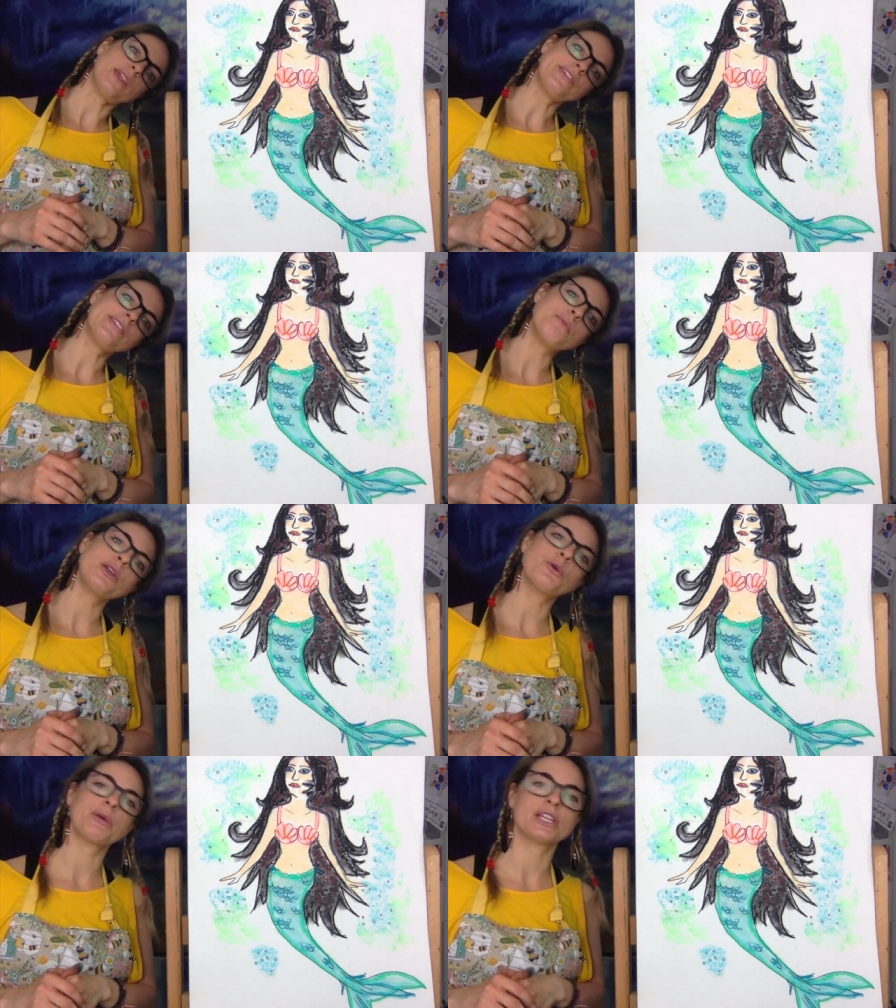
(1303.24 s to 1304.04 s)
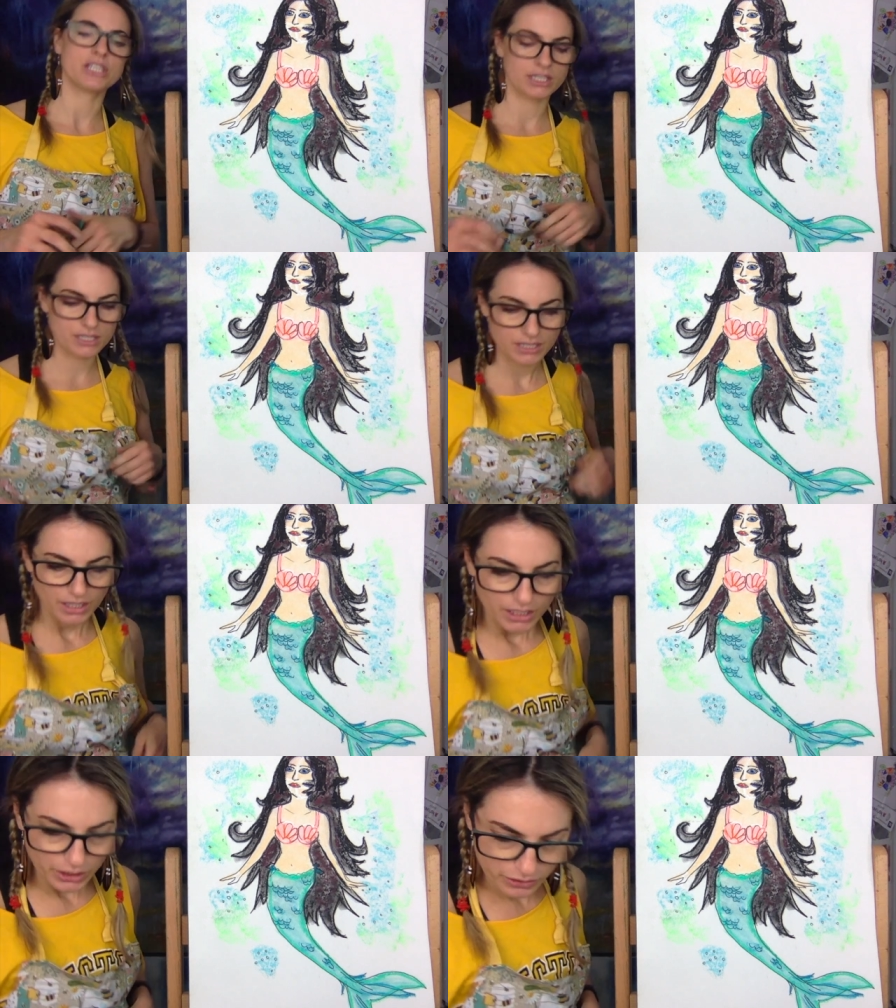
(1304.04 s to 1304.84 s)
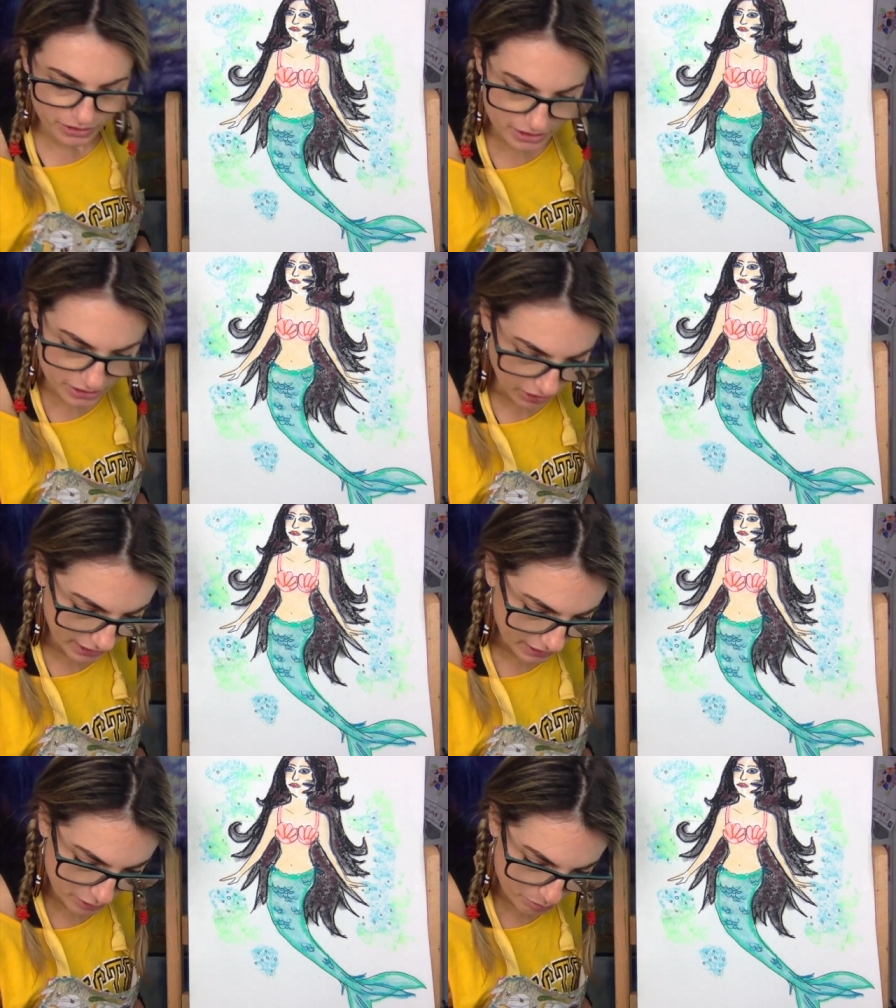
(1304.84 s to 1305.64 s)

Send me your pictures. You could sign it at the